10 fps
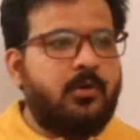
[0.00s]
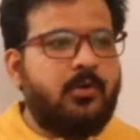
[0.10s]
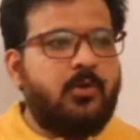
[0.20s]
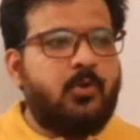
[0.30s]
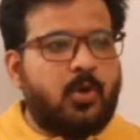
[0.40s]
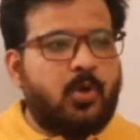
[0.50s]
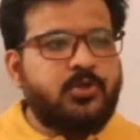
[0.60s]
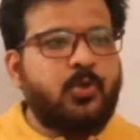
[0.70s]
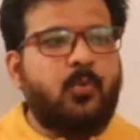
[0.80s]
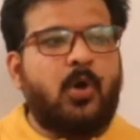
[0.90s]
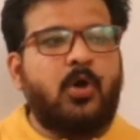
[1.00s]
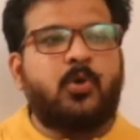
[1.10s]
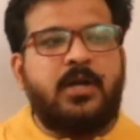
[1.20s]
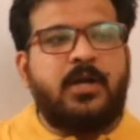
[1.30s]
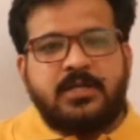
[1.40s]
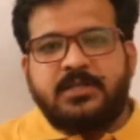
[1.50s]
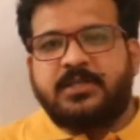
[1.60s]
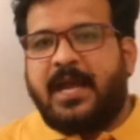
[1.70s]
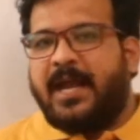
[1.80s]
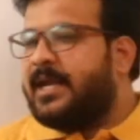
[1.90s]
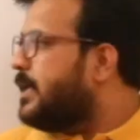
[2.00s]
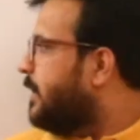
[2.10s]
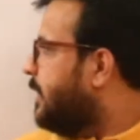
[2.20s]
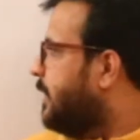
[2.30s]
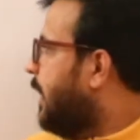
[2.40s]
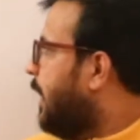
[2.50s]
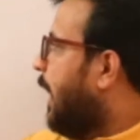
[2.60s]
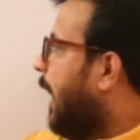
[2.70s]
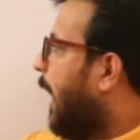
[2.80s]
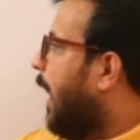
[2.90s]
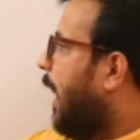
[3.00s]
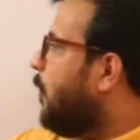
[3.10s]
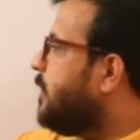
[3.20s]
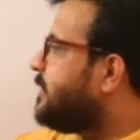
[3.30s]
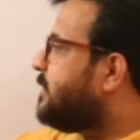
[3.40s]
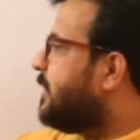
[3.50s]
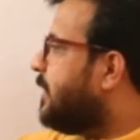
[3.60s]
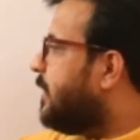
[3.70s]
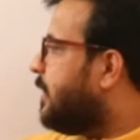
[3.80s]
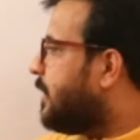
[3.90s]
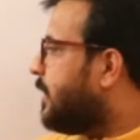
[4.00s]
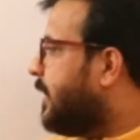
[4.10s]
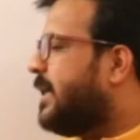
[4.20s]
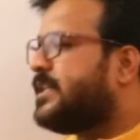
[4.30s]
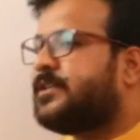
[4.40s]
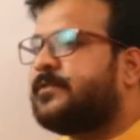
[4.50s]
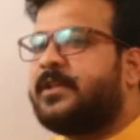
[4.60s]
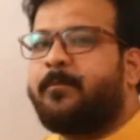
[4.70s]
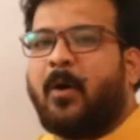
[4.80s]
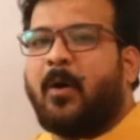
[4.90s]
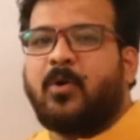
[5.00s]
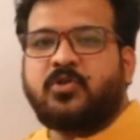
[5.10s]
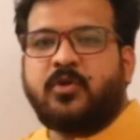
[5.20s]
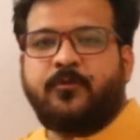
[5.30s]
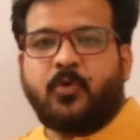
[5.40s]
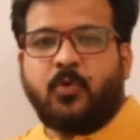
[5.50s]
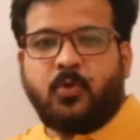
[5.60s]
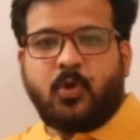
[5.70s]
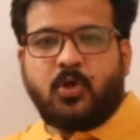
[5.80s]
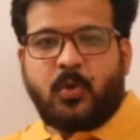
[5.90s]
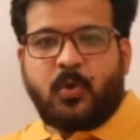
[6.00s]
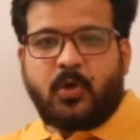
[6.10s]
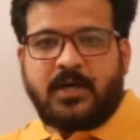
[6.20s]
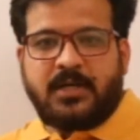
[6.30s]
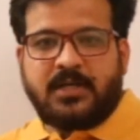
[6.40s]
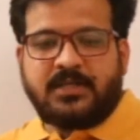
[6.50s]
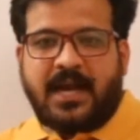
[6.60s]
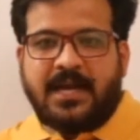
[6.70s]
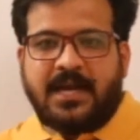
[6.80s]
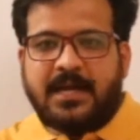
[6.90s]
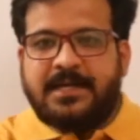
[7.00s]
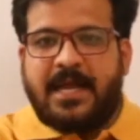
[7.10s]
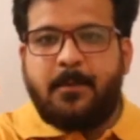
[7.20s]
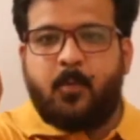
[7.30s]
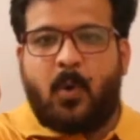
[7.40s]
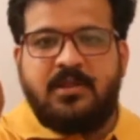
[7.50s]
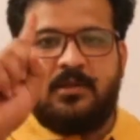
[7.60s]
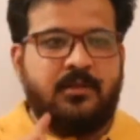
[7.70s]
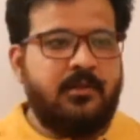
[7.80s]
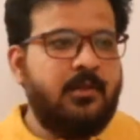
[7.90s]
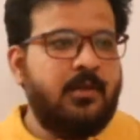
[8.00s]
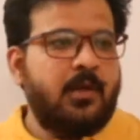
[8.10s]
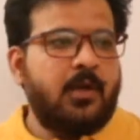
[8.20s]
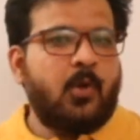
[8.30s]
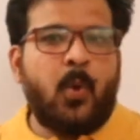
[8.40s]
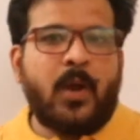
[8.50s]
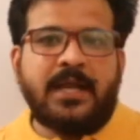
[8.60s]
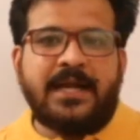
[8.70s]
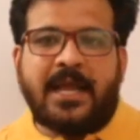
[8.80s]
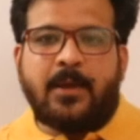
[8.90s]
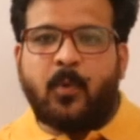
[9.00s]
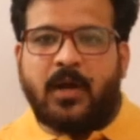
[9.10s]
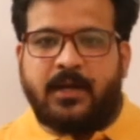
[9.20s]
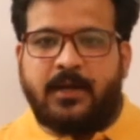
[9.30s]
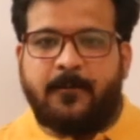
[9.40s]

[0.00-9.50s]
who want to understand how is the case with powers of 2, those who want to understand, type 1. Quickly type 1.